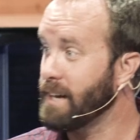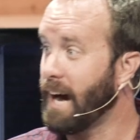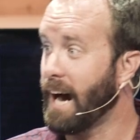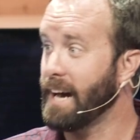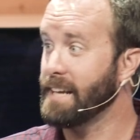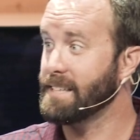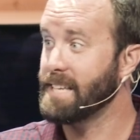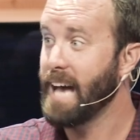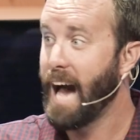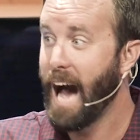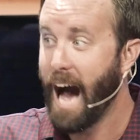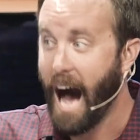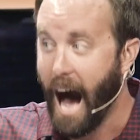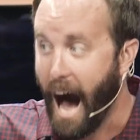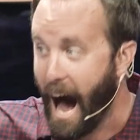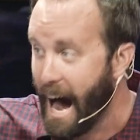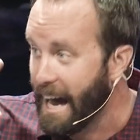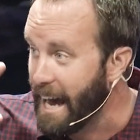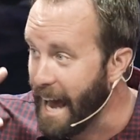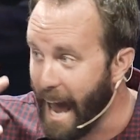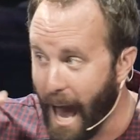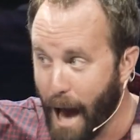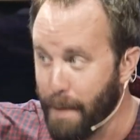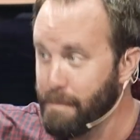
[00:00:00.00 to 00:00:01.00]
of God is
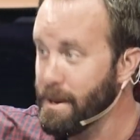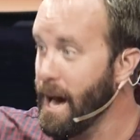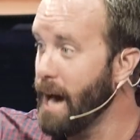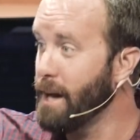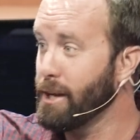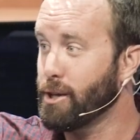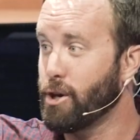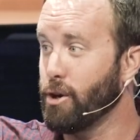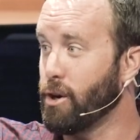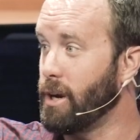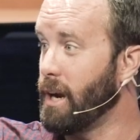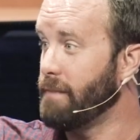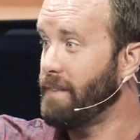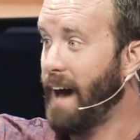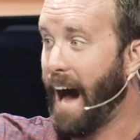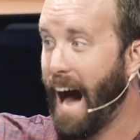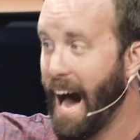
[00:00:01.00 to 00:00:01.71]
I am not good enough.